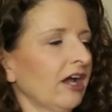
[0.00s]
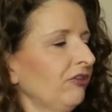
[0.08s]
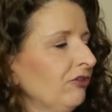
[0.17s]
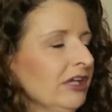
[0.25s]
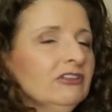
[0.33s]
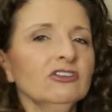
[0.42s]
I
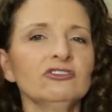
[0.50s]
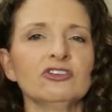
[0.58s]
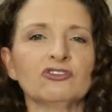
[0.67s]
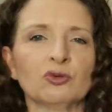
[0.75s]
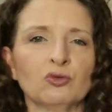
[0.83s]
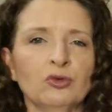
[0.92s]
think this
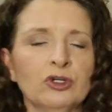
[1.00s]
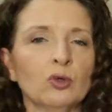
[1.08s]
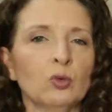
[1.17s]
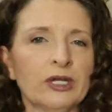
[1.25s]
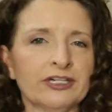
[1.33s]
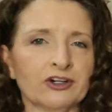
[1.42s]
is a
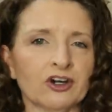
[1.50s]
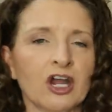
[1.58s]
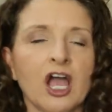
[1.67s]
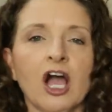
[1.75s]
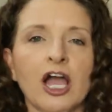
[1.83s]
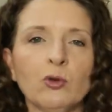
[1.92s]
real winner.
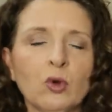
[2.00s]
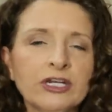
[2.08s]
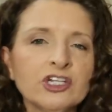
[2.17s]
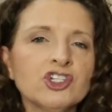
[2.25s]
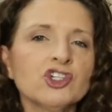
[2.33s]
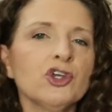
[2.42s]
I want
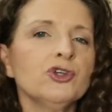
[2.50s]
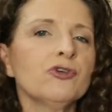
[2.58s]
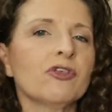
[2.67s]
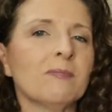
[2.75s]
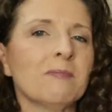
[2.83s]
to show you the